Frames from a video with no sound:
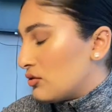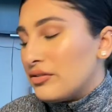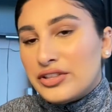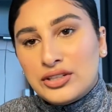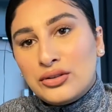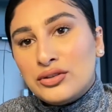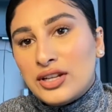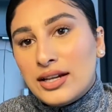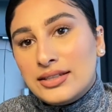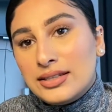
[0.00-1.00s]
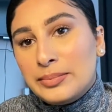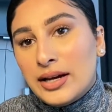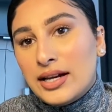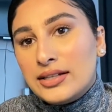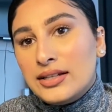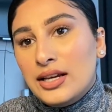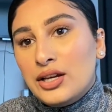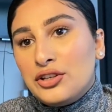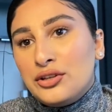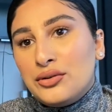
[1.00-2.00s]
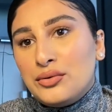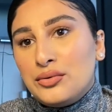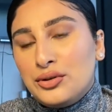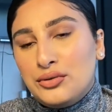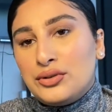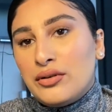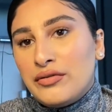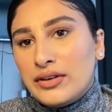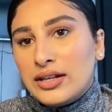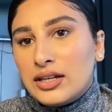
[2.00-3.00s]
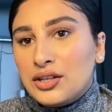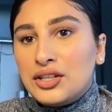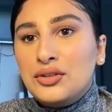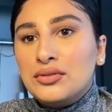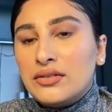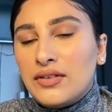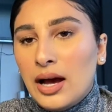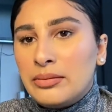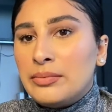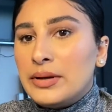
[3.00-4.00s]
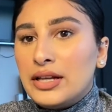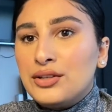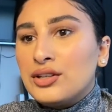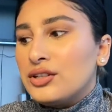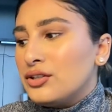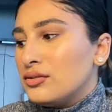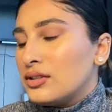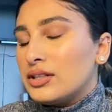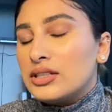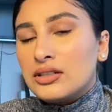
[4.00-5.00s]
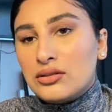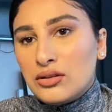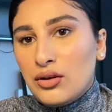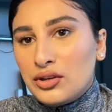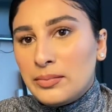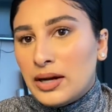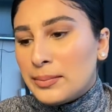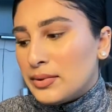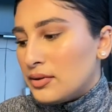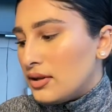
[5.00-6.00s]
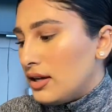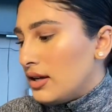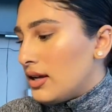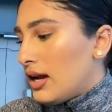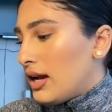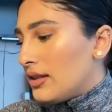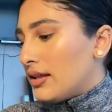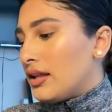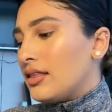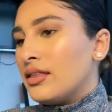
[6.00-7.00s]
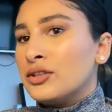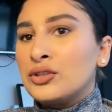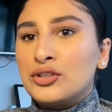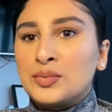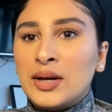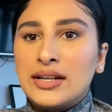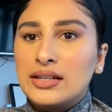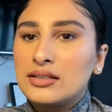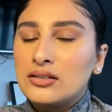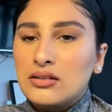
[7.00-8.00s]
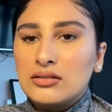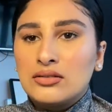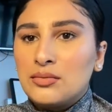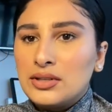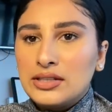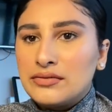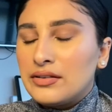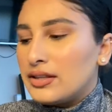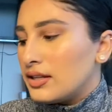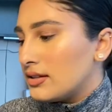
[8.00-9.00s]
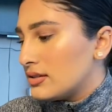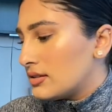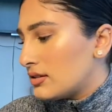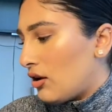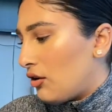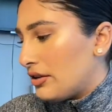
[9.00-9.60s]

for the Touch ID pad, you use your finger. You can use it for Apple Pay, and you can use it to unlock your MacBook. And then the touchpad has got so many different things on